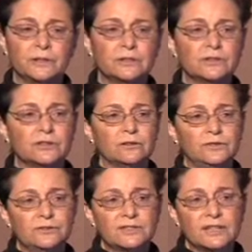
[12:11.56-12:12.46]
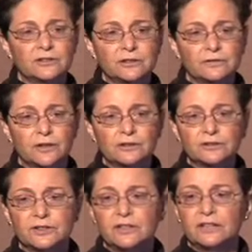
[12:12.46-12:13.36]
So if you send a referral
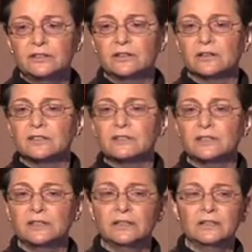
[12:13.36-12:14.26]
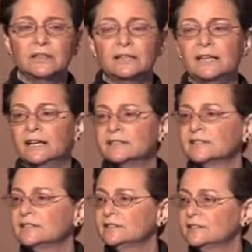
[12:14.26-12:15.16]
to the ADRC, and they ask
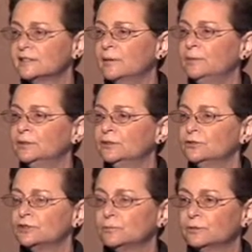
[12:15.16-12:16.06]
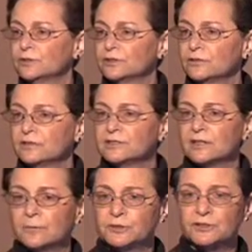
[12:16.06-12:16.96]
us to step in and do support services
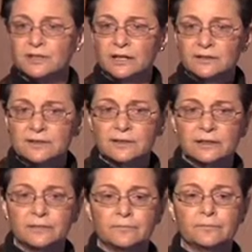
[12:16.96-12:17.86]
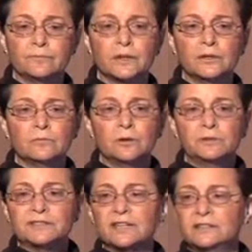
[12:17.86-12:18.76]
options counseling, when
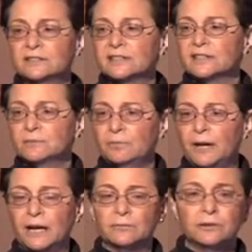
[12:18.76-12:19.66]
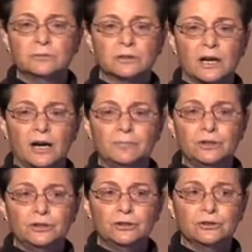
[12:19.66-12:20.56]
we send the assessment back, we will copy
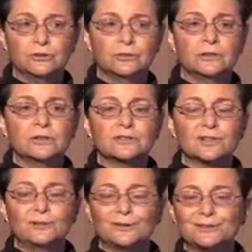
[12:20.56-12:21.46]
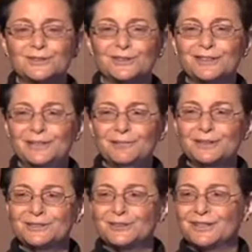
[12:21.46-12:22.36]
you so long as your
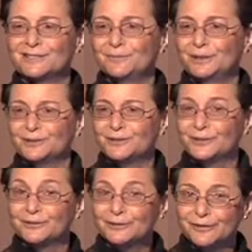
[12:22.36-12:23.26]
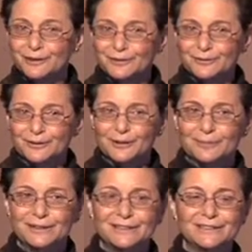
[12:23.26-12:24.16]
email address appears on the referral
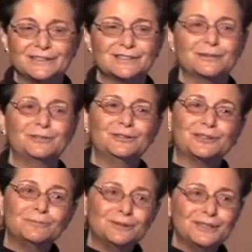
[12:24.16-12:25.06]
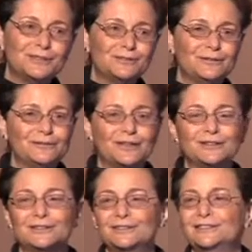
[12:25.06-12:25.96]
form. So when you complete the
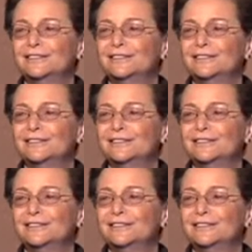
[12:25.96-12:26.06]
referral